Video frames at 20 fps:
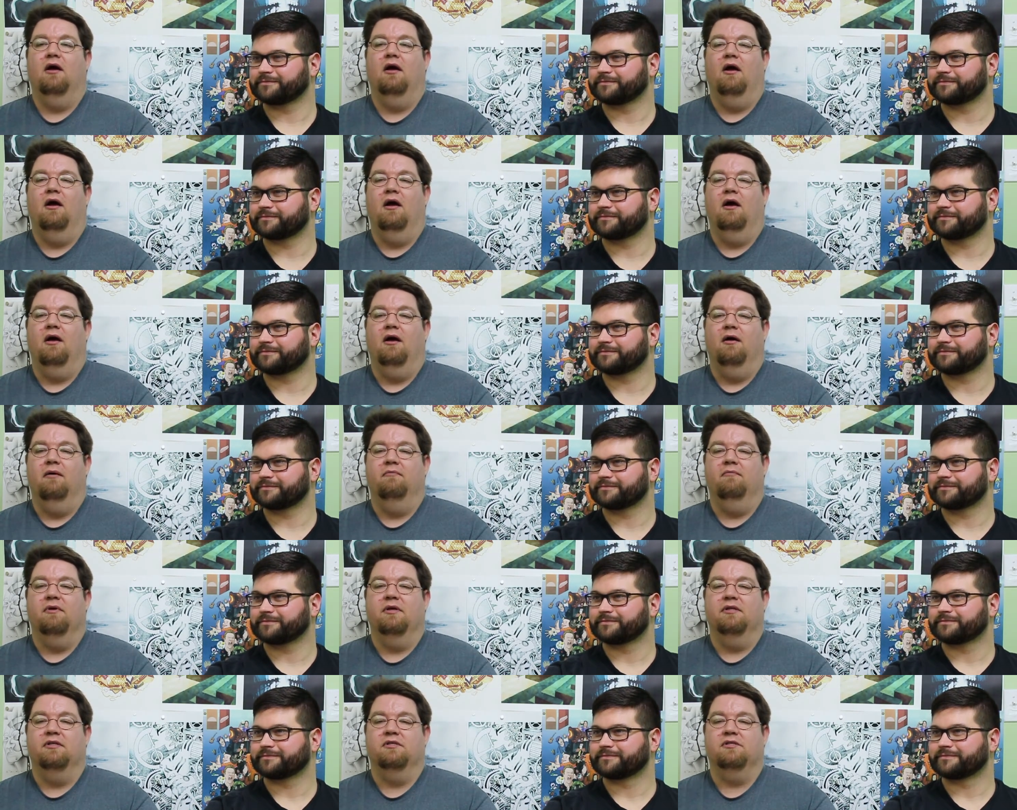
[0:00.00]

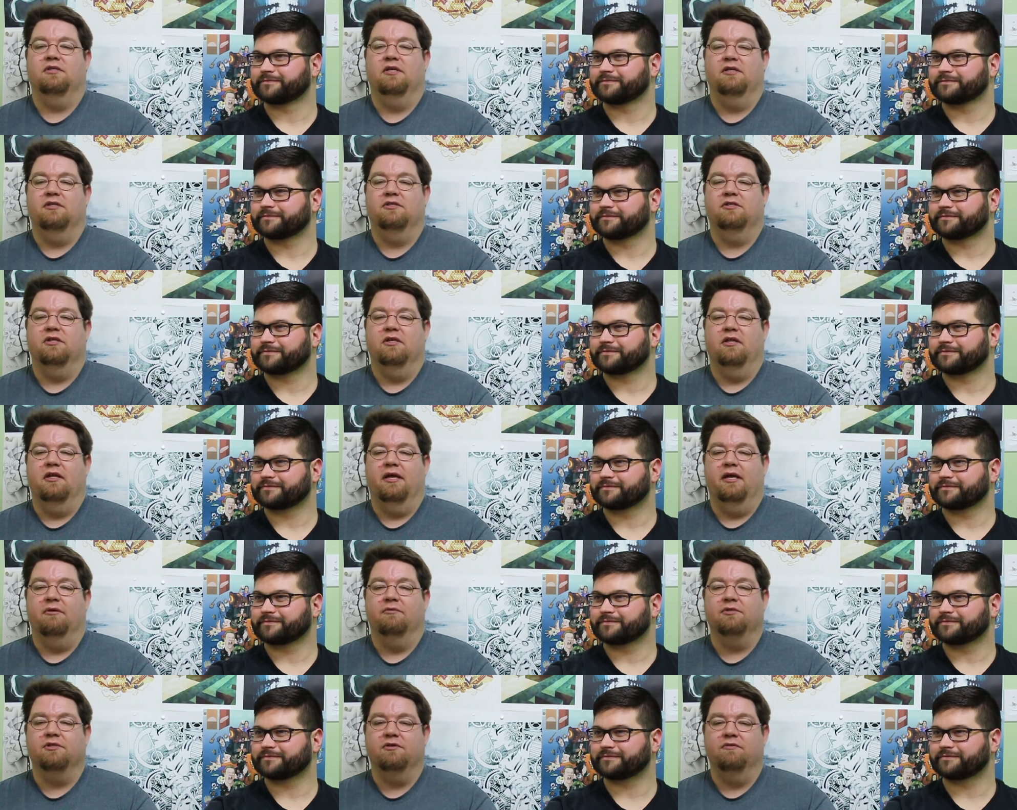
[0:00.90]
Speaker 1: um, in the sense that like
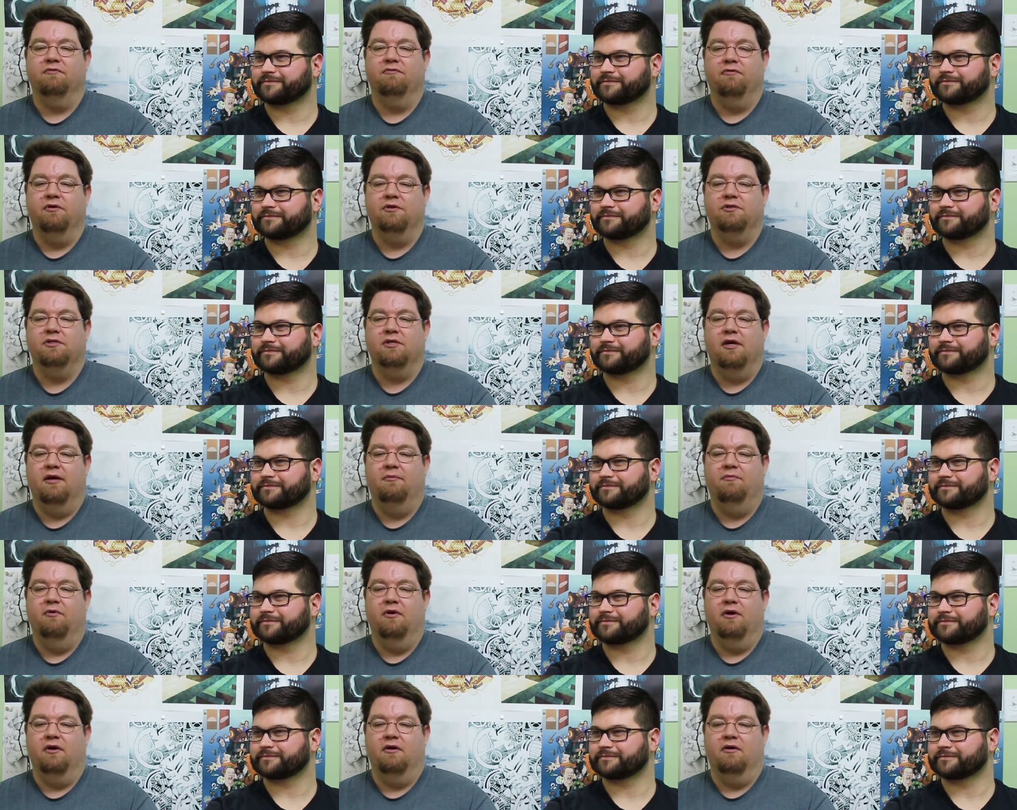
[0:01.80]
it was the first time
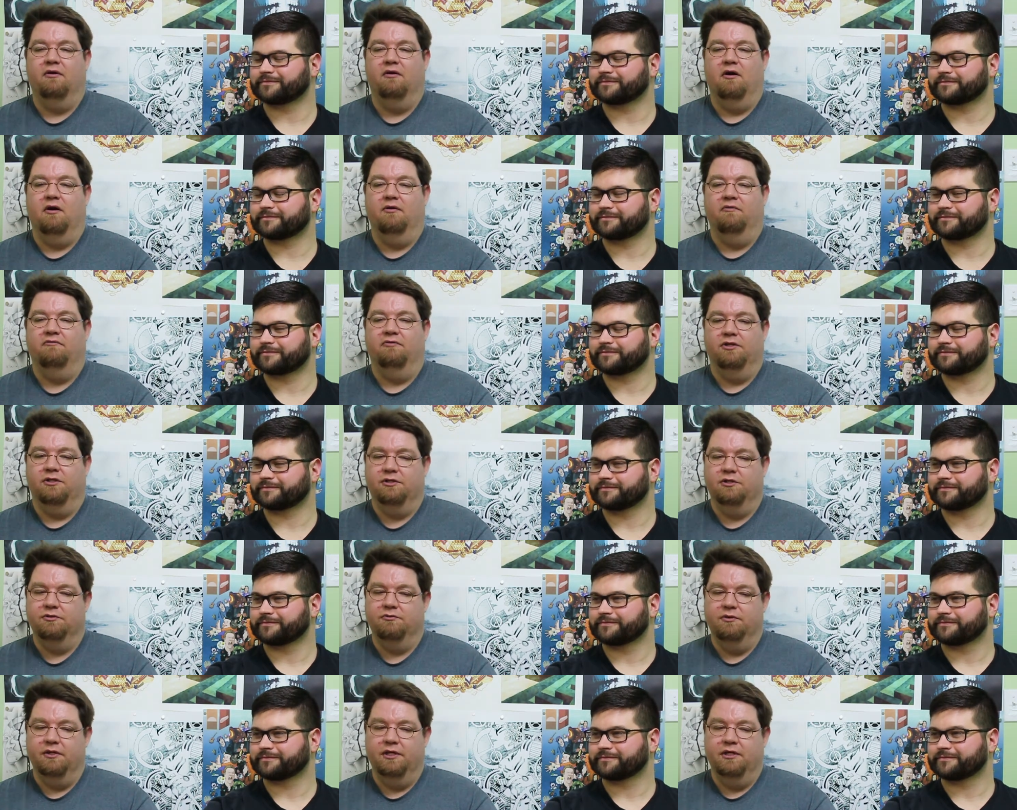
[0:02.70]
when our, our
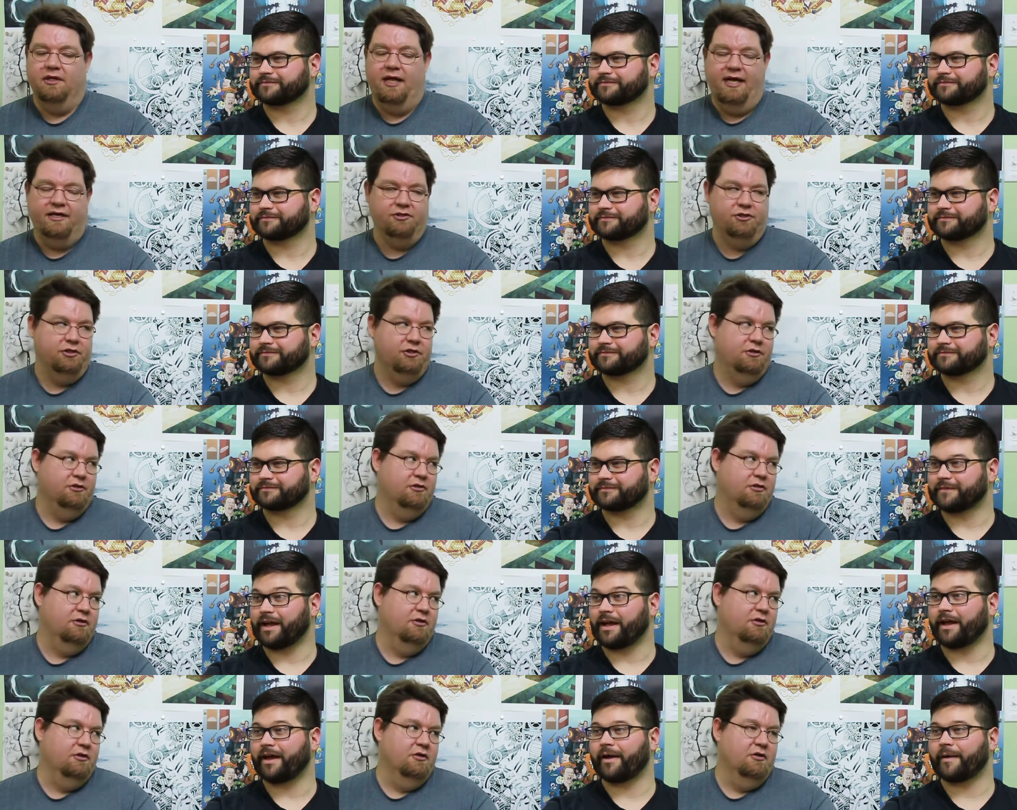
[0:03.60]
visions really clashed.
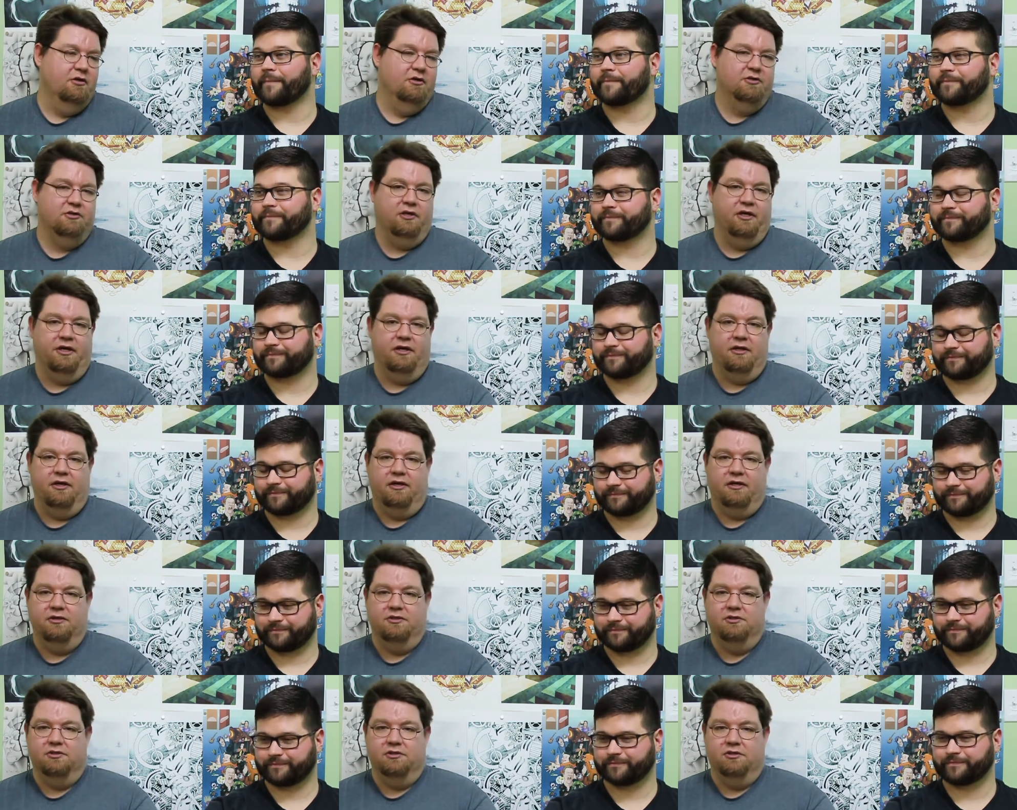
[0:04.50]
Yeah. So like like
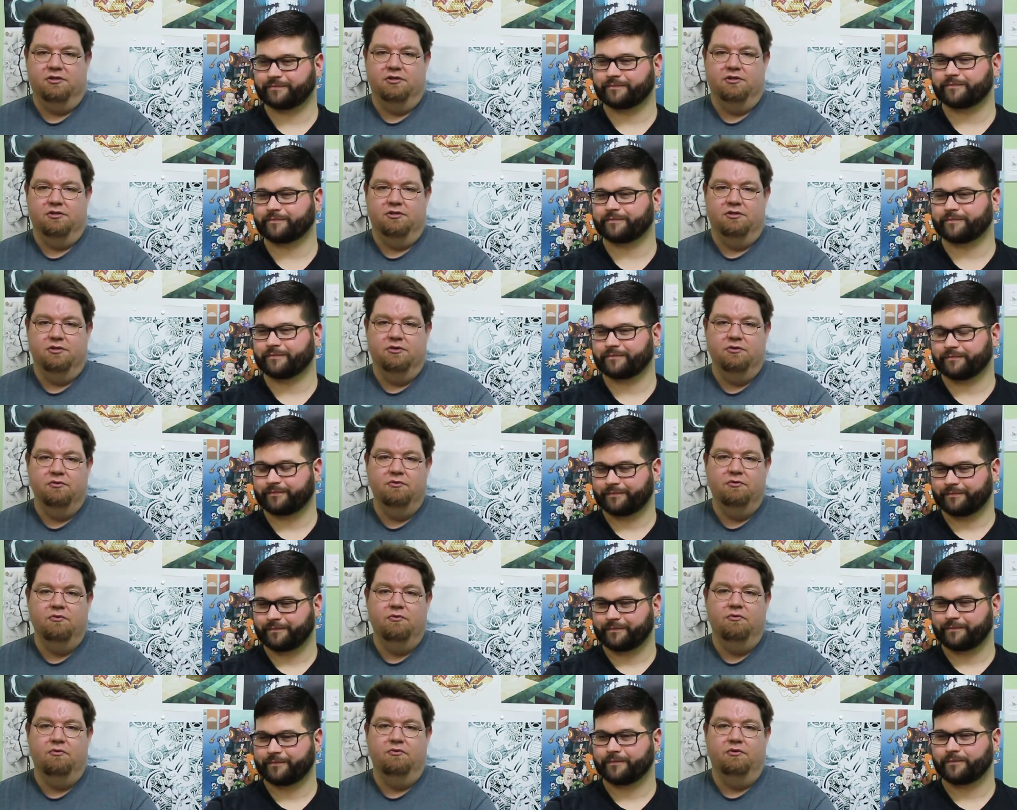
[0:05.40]
because because
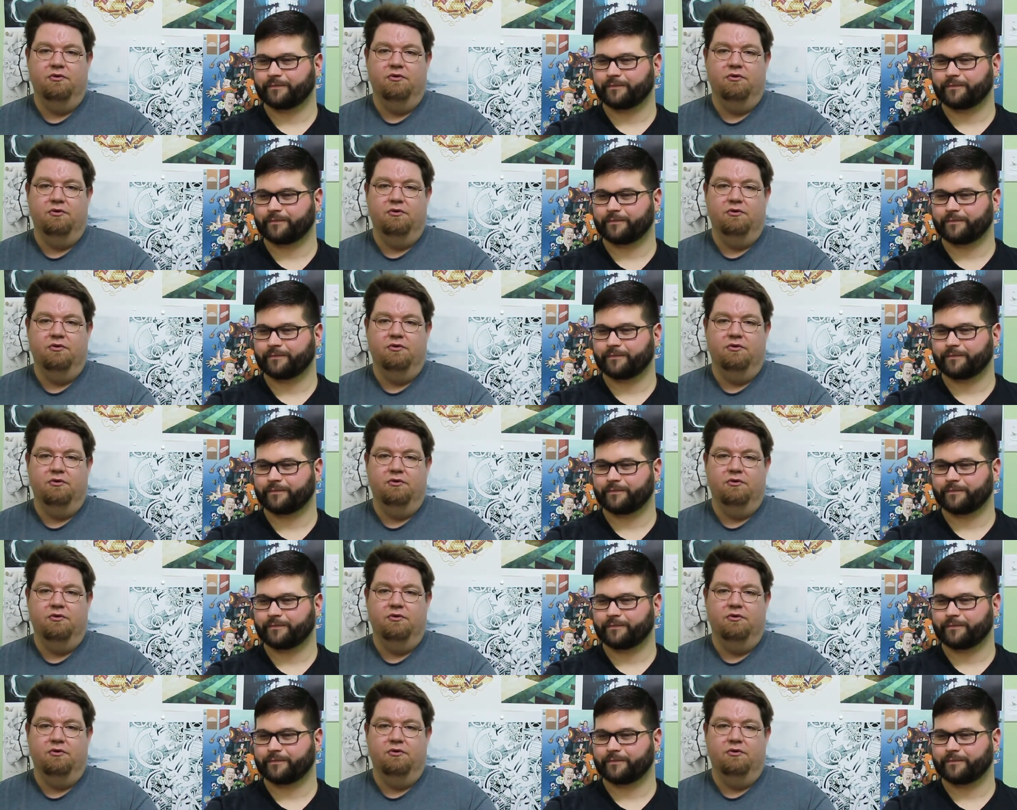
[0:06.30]
you